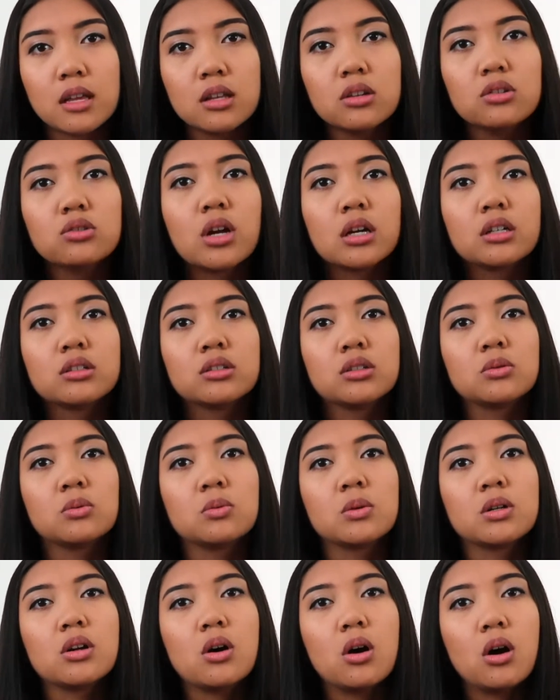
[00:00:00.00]
instructor
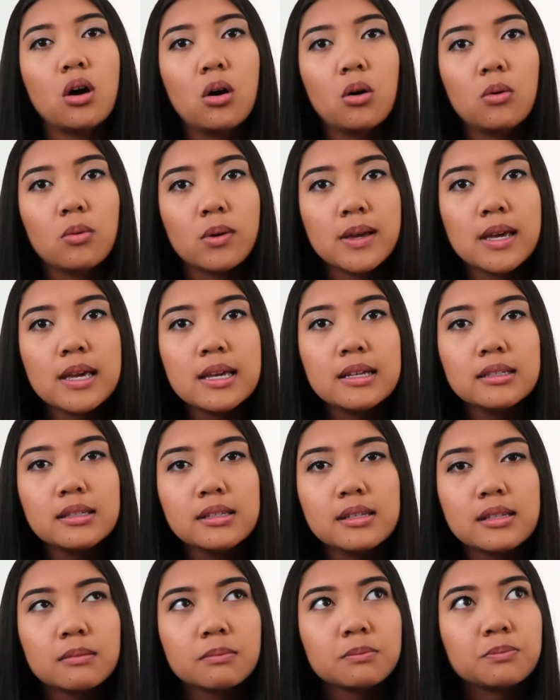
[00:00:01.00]
would
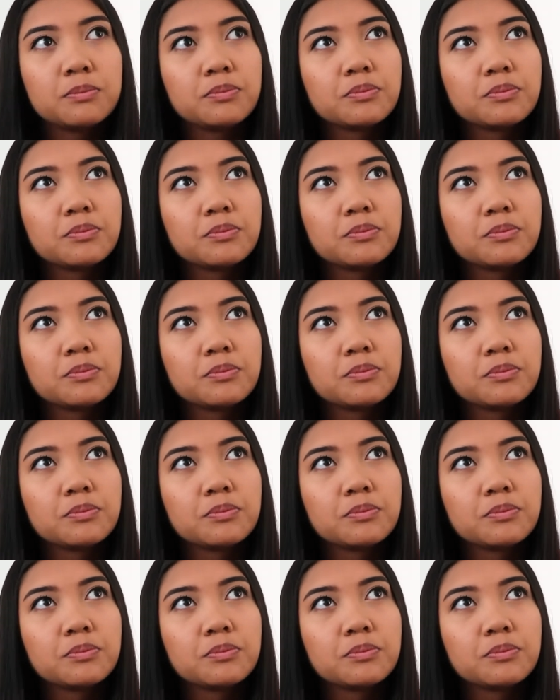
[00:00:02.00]
always